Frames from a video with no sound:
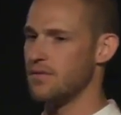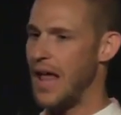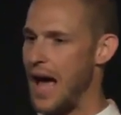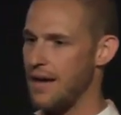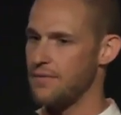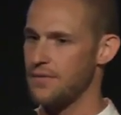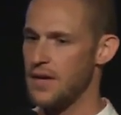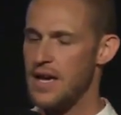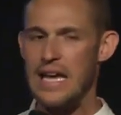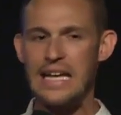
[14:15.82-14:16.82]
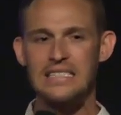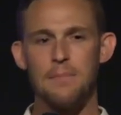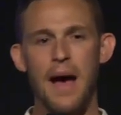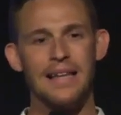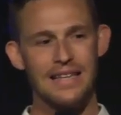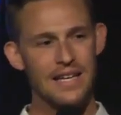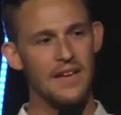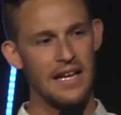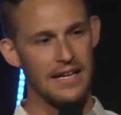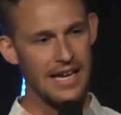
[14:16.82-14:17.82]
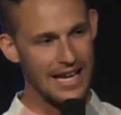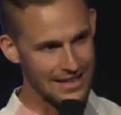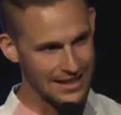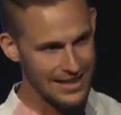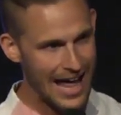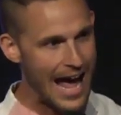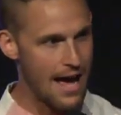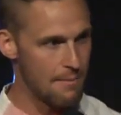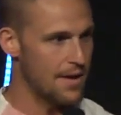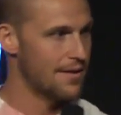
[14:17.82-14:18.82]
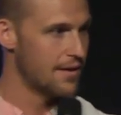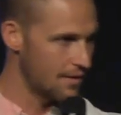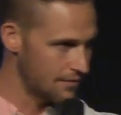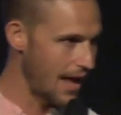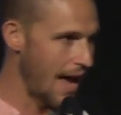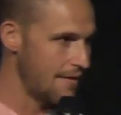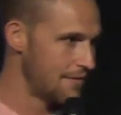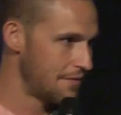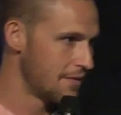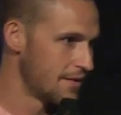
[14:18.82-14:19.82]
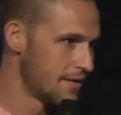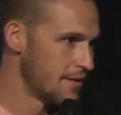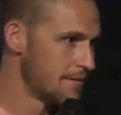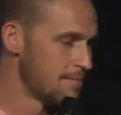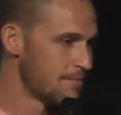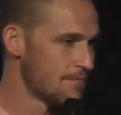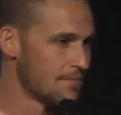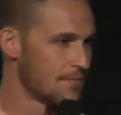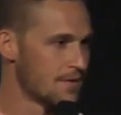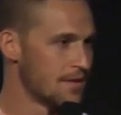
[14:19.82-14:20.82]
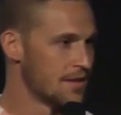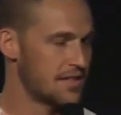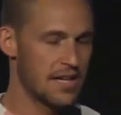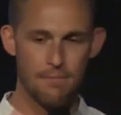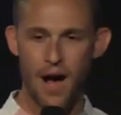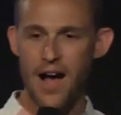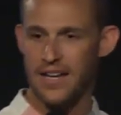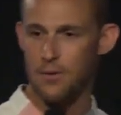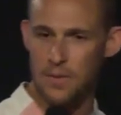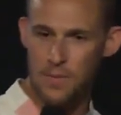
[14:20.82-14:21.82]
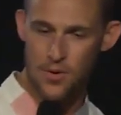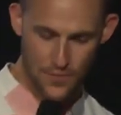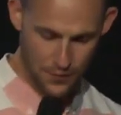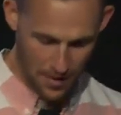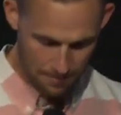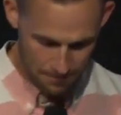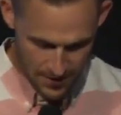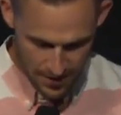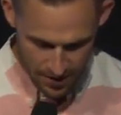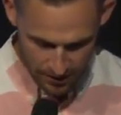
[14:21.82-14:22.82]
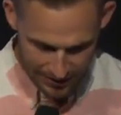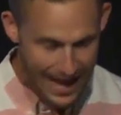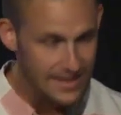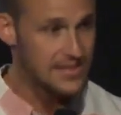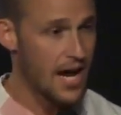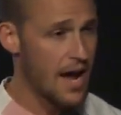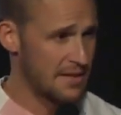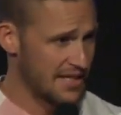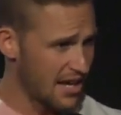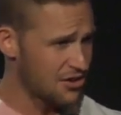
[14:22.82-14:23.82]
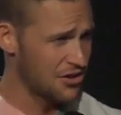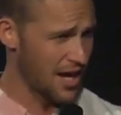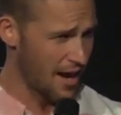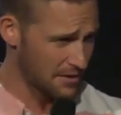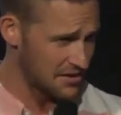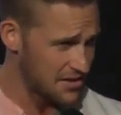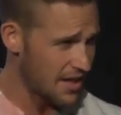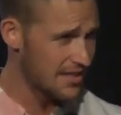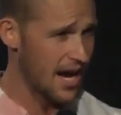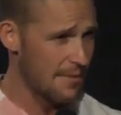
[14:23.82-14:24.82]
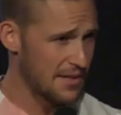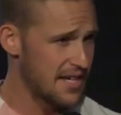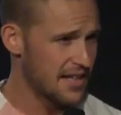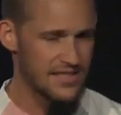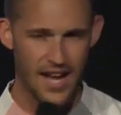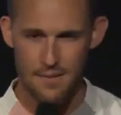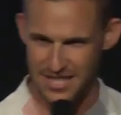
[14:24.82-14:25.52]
of life, it's about living in the lab of life. See, in botany, we moved from class time and lecture time and study time and test time